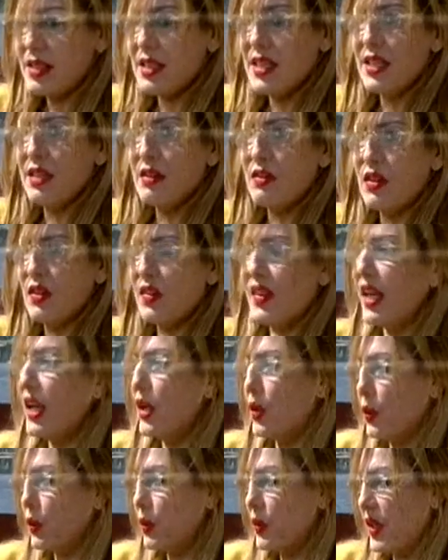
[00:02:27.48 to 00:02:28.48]
in the
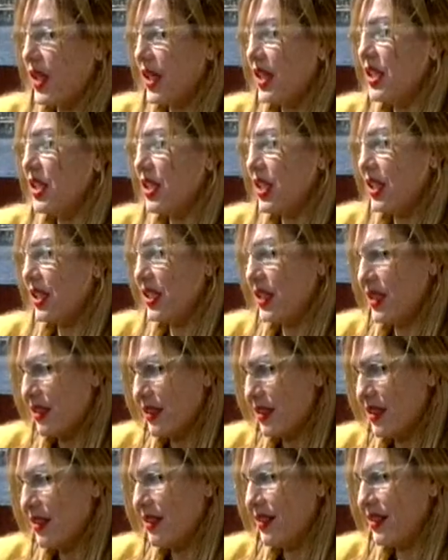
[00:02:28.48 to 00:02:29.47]
law, the
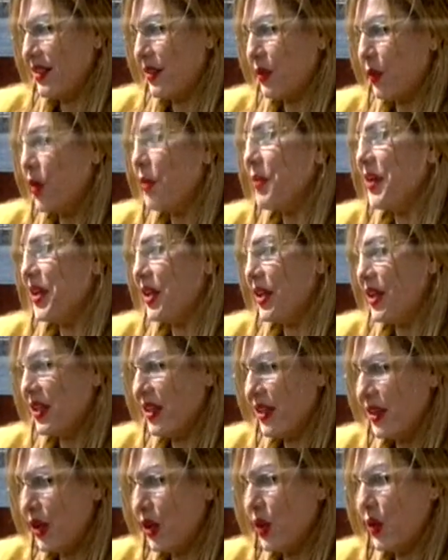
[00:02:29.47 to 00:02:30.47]
women
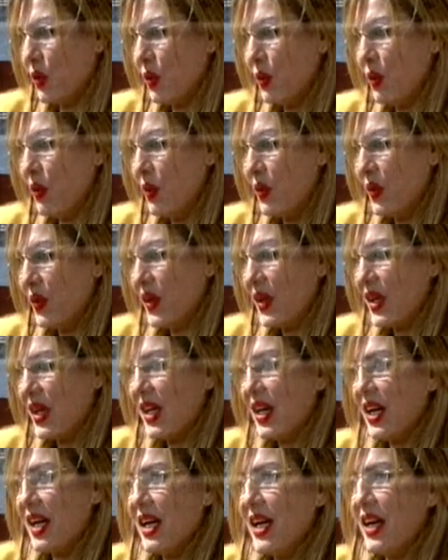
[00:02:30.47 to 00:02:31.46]
law,
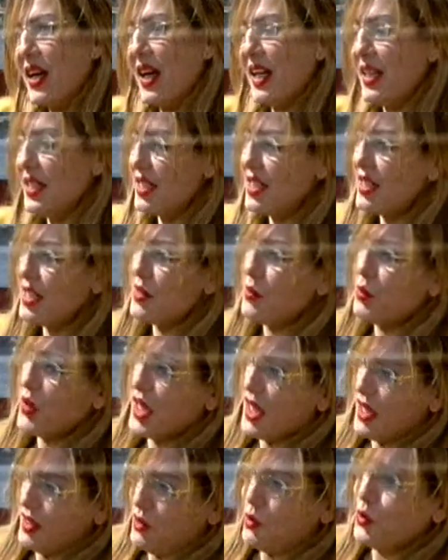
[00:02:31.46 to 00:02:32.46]
and this is we
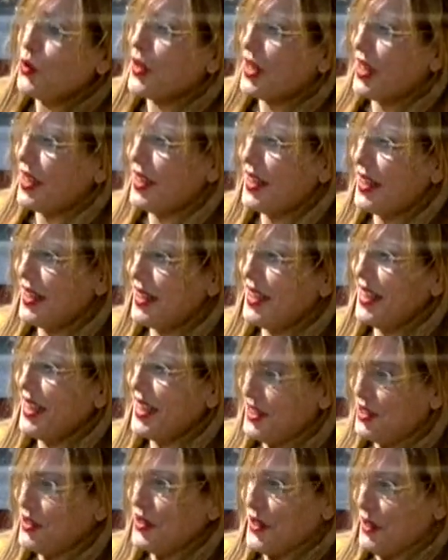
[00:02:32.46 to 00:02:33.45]
can talk
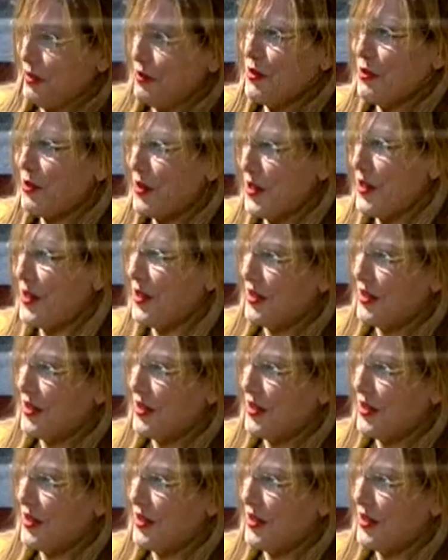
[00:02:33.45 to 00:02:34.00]
later if you want to.